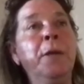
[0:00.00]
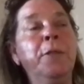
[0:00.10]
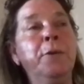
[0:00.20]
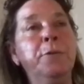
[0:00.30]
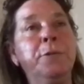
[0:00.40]

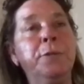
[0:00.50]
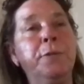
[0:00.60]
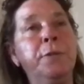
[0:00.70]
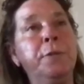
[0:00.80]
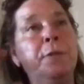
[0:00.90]
there's
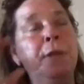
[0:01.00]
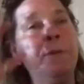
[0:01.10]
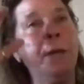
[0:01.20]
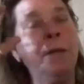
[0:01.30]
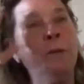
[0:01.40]

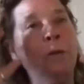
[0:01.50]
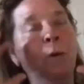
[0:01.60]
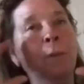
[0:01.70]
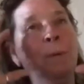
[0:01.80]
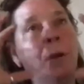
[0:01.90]
it,
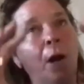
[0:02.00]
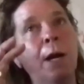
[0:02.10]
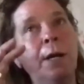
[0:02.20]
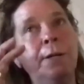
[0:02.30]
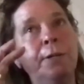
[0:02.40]
going
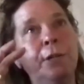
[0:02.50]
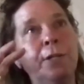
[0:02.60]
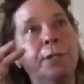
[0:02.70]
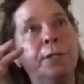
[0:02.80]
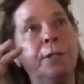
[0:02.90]
beyond
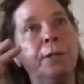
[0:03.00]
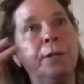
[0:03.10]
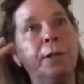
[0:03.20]
just